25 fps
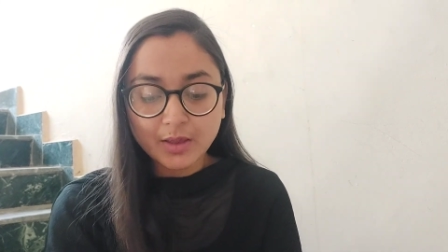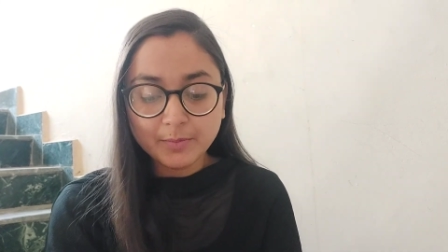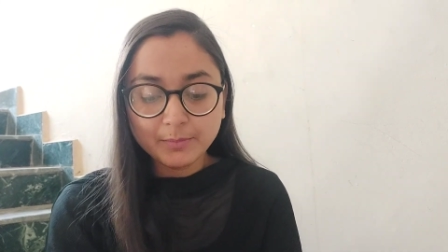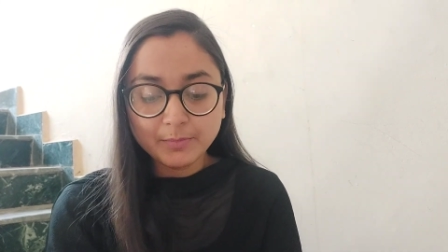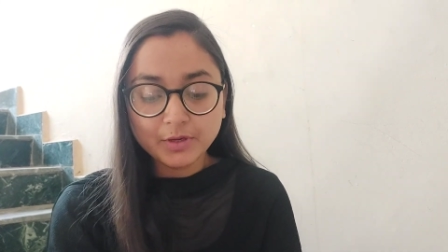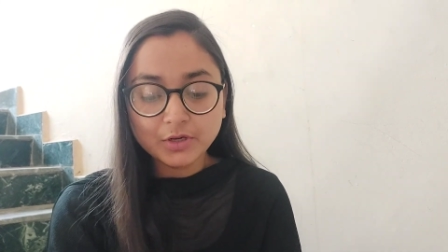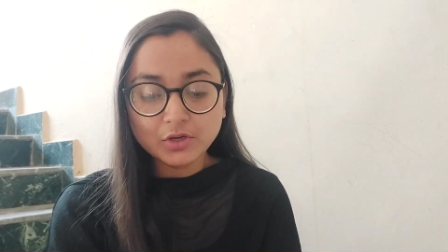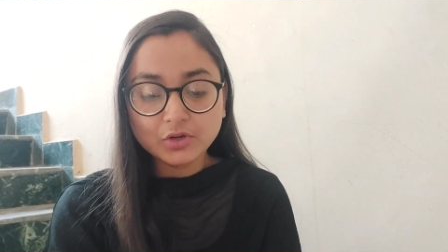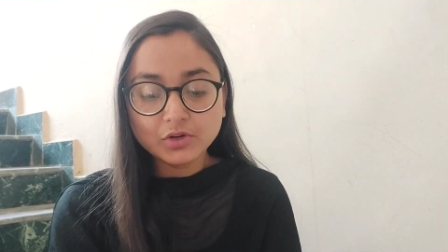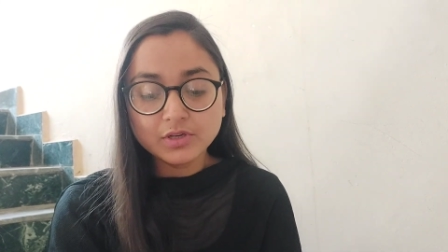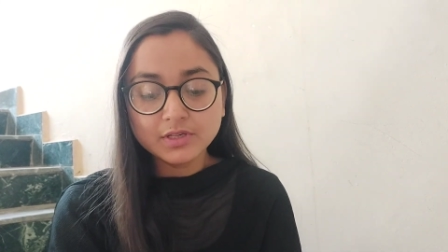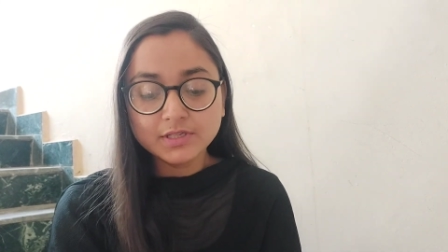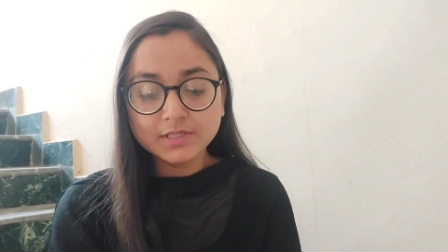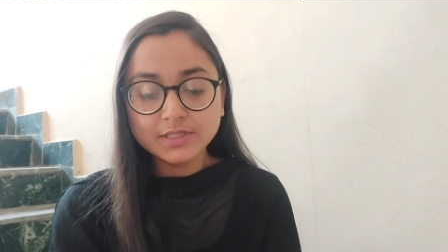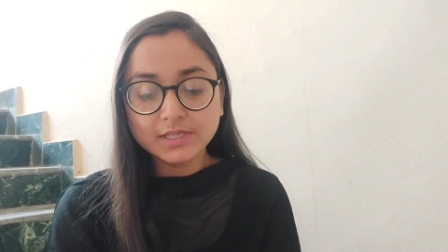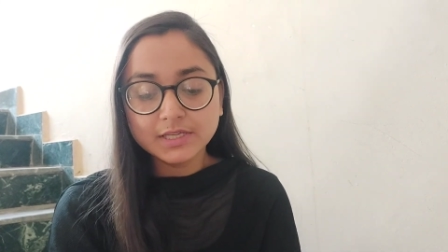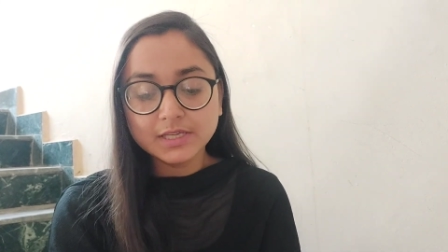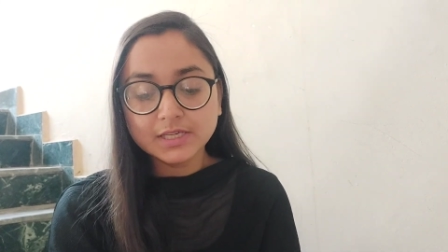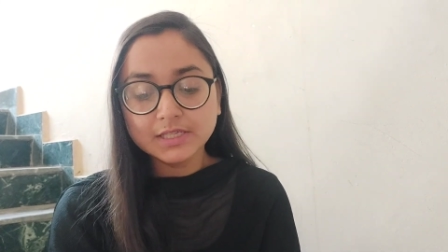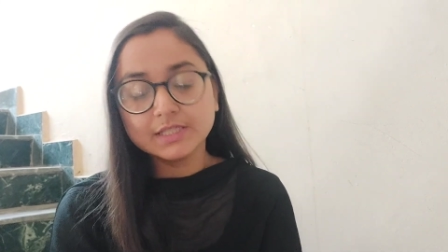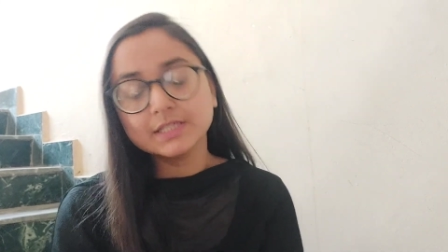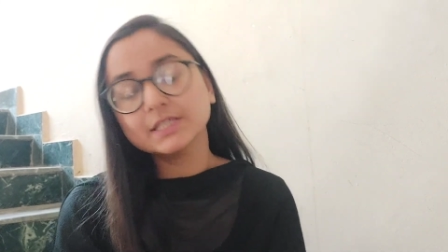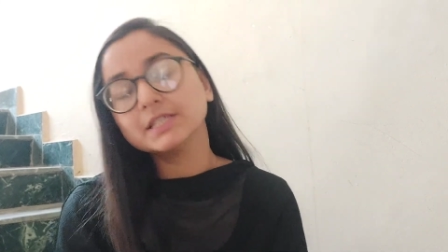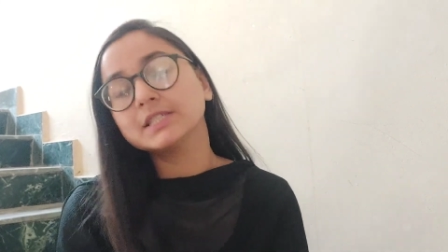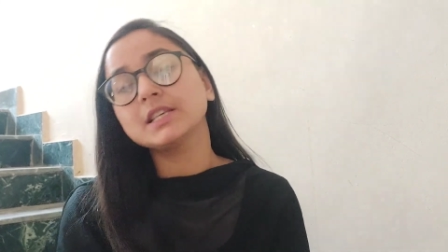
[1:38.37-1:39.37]
because
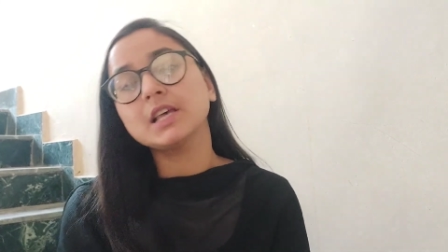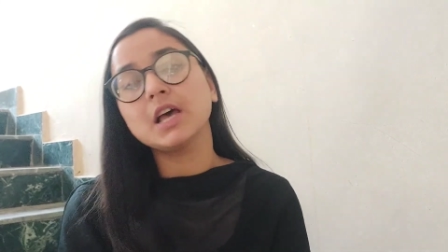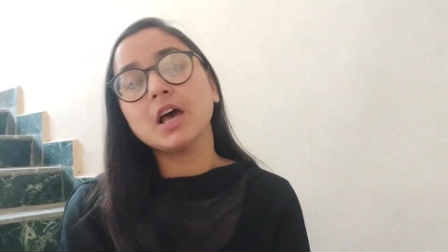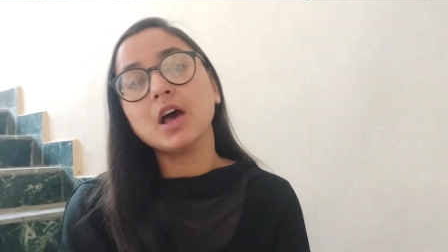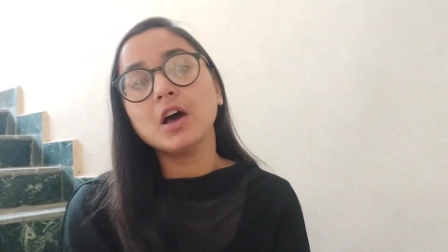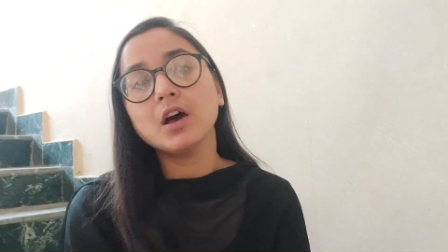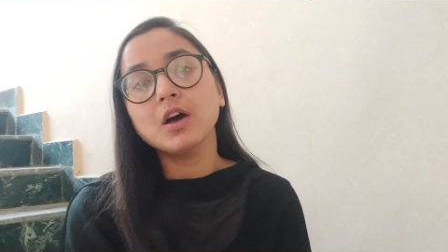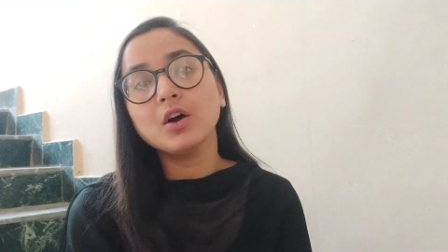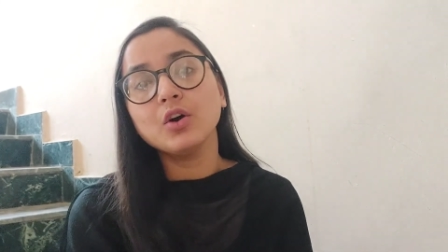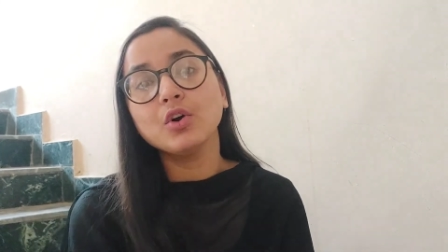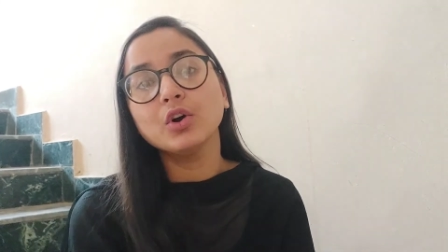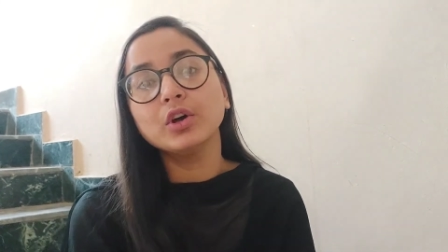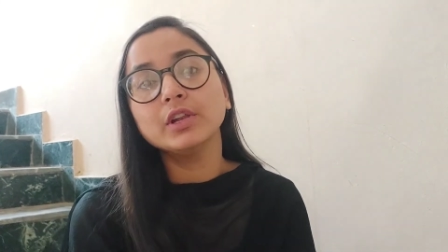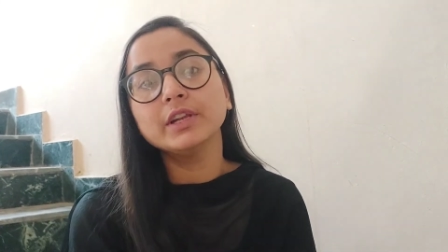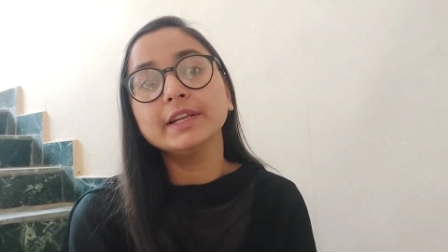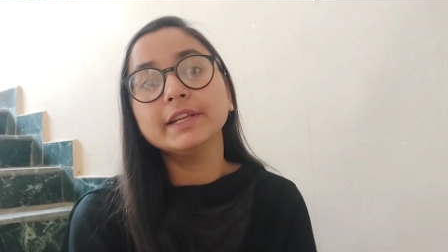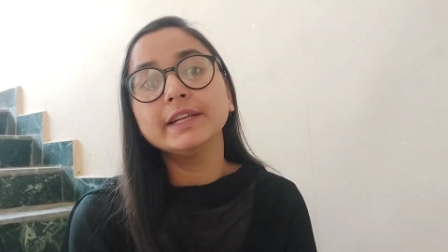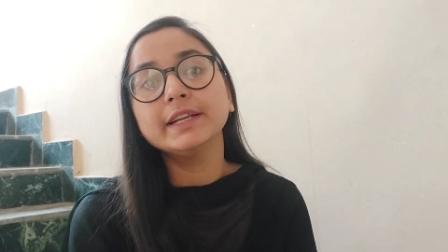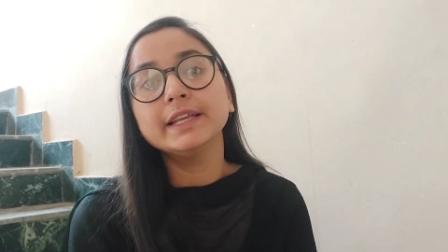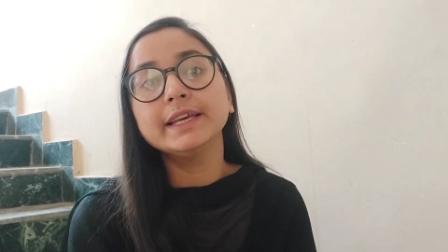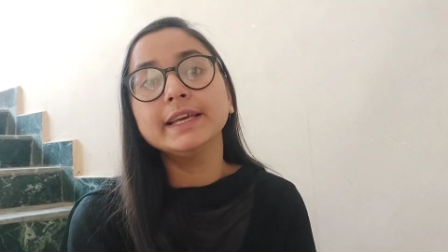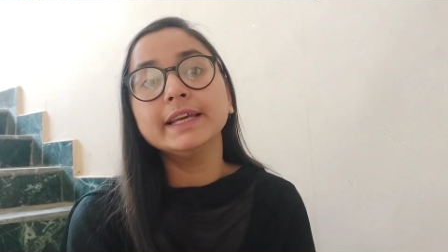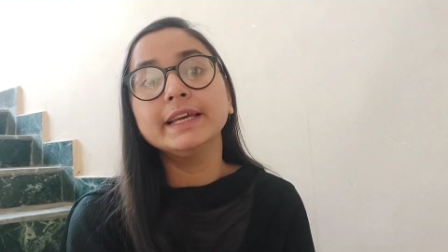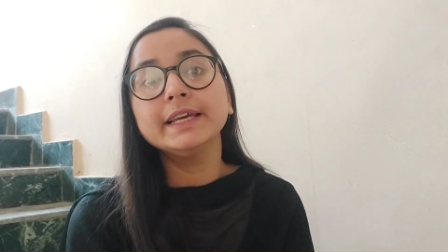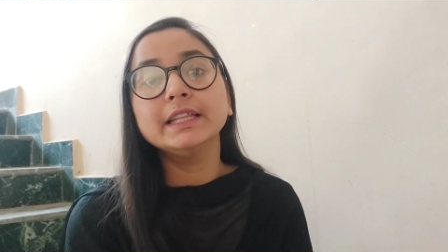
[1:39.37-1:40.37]
it's a
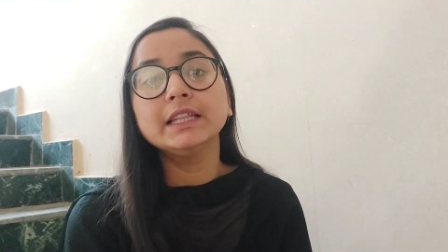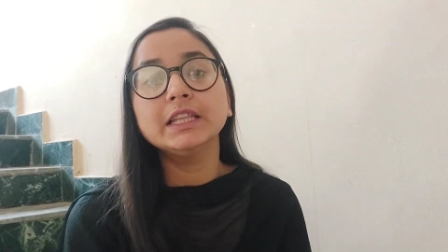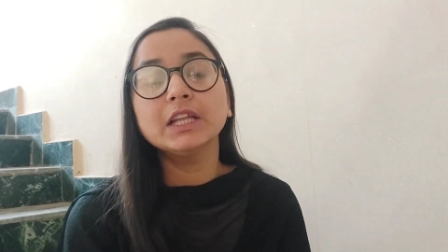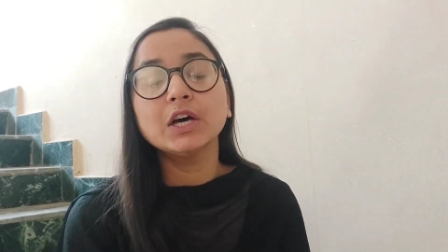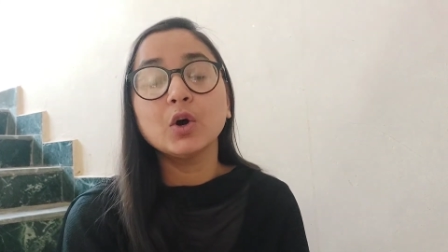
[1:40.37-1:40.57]
holiday,